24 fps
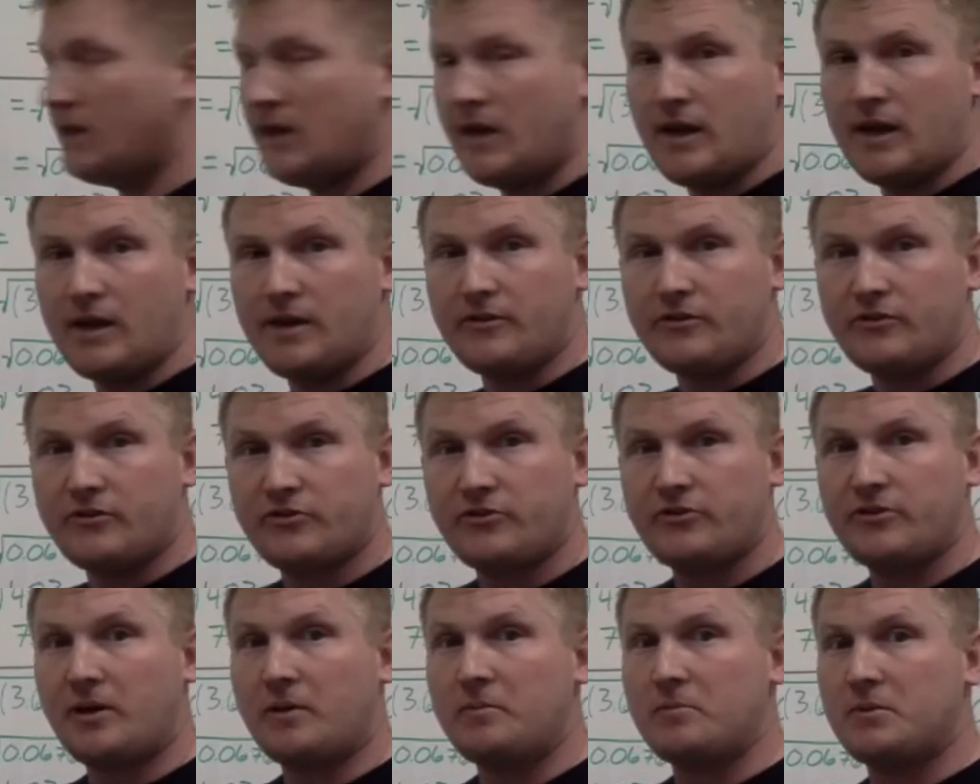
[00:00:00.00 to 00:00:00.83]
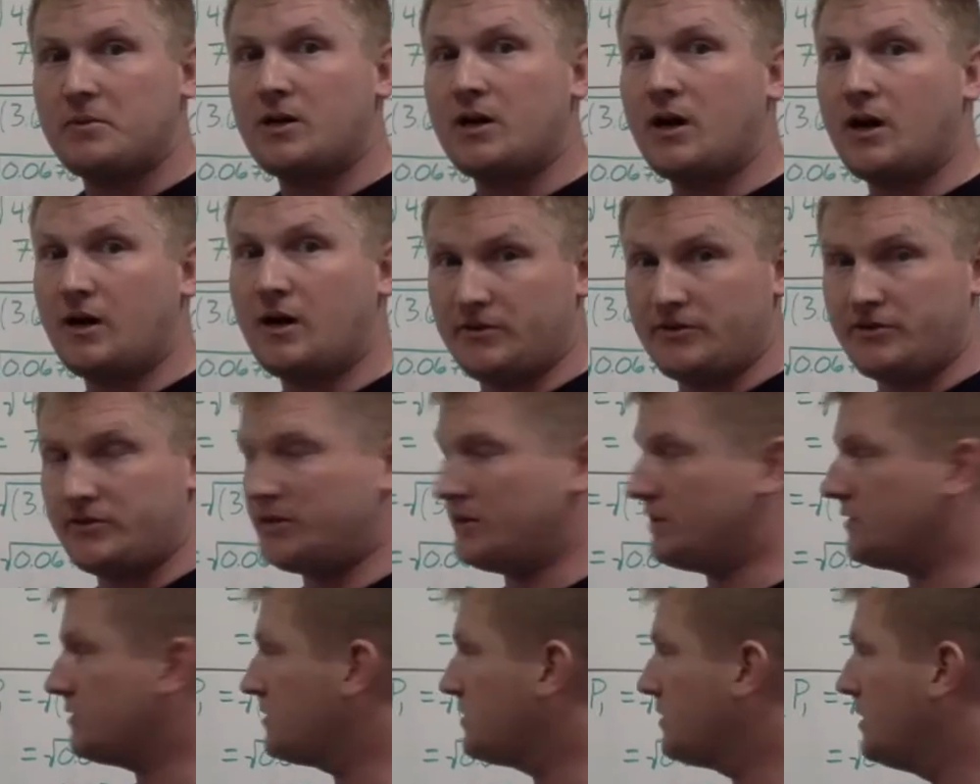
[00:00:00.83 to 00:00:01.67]
is some
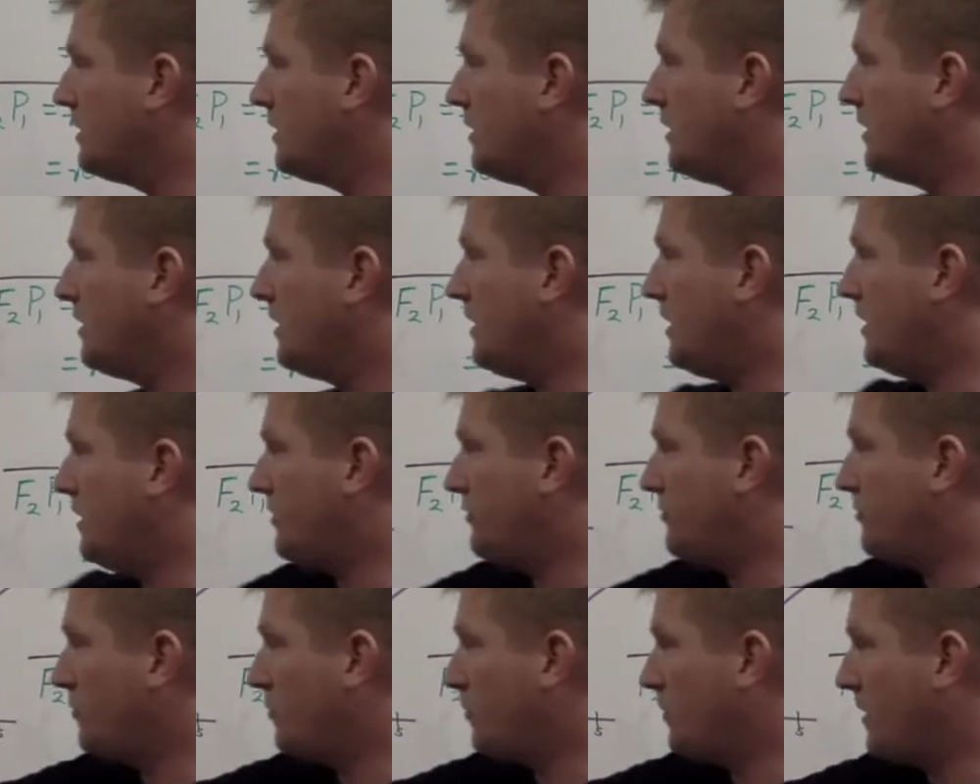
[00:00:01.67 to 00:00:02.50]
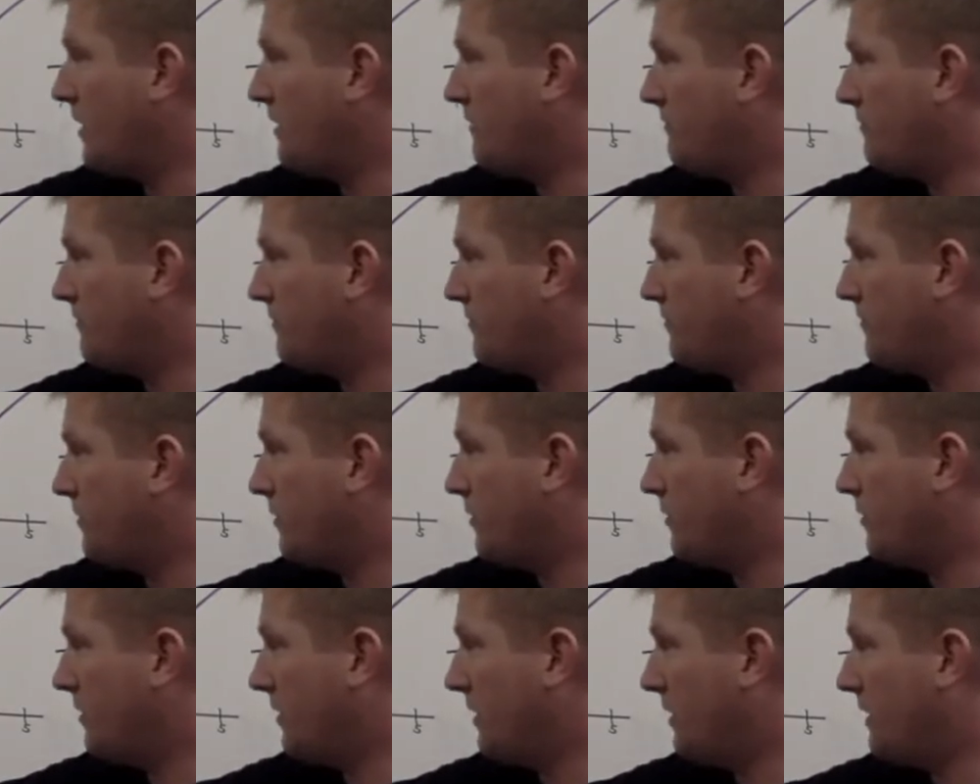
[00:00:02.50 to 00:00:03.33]
constant. So we have
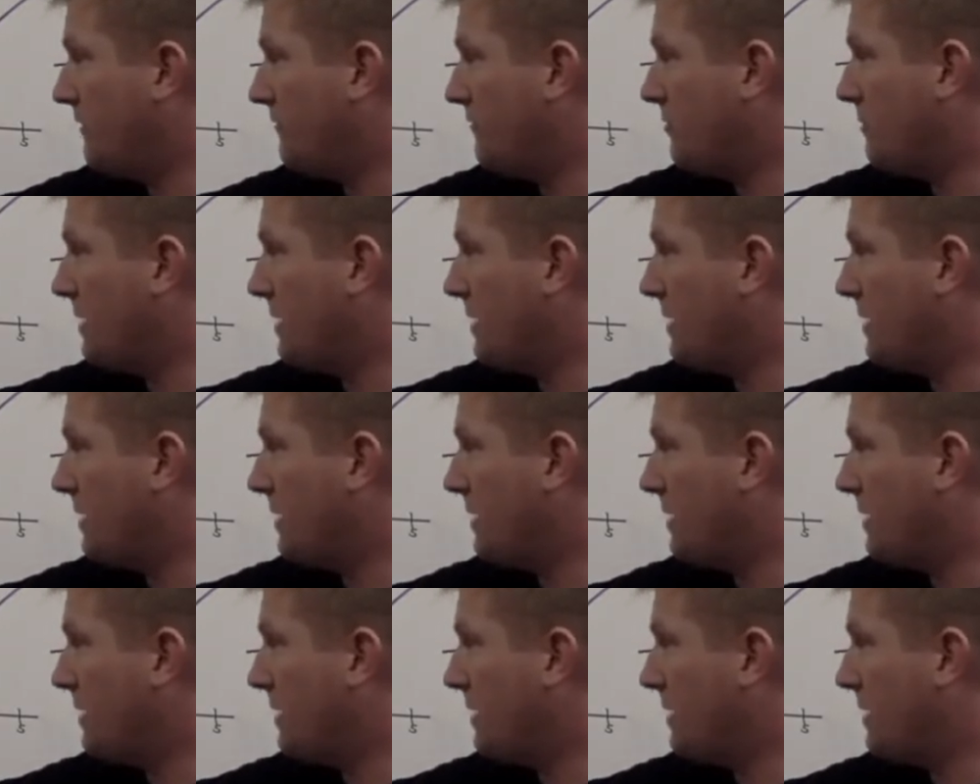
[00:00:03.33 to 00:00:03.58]
the line from